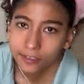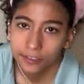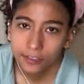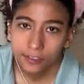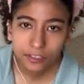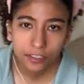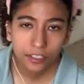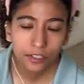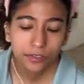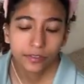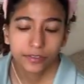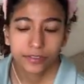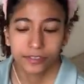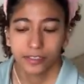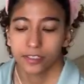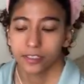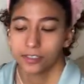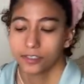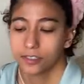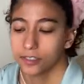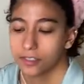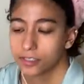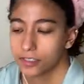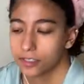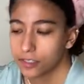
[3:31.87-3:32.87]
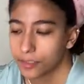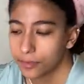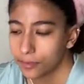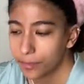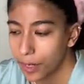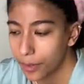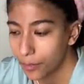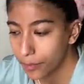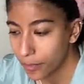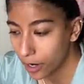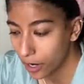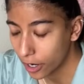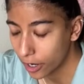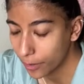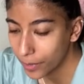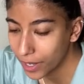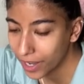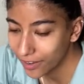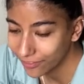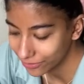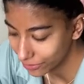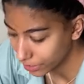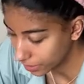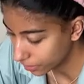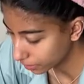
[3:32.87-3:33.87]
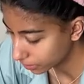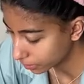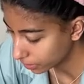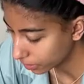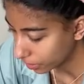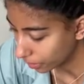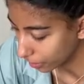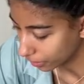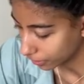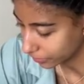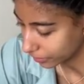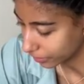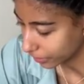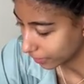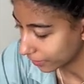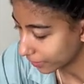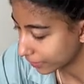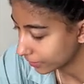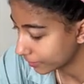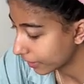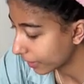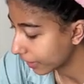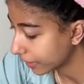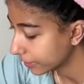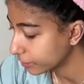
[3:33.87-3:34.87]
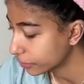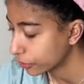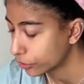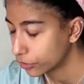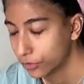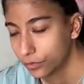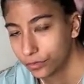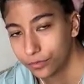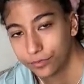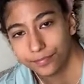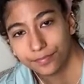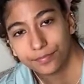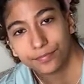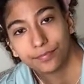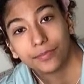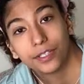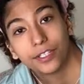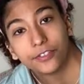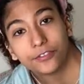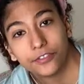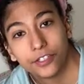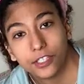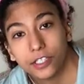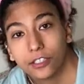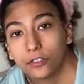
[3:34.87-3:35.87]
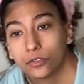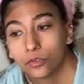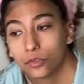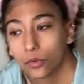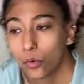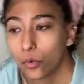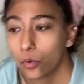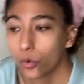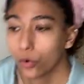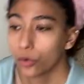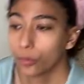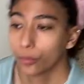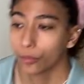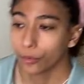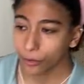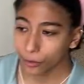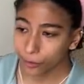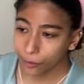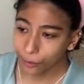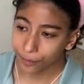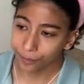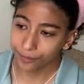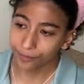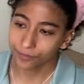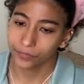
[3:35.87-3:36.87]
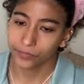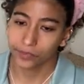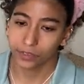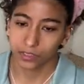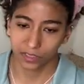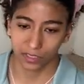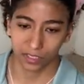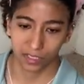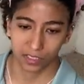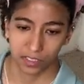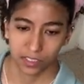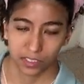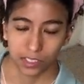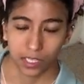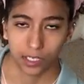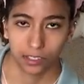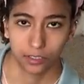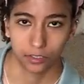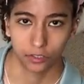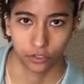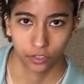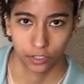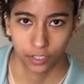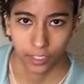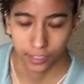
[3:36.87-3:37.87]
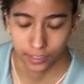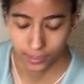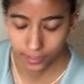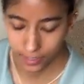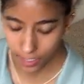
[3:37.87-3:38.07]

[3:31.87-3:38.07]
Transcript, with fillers: so since my mom have not called yet, I know my feet look horrible. Let's not look at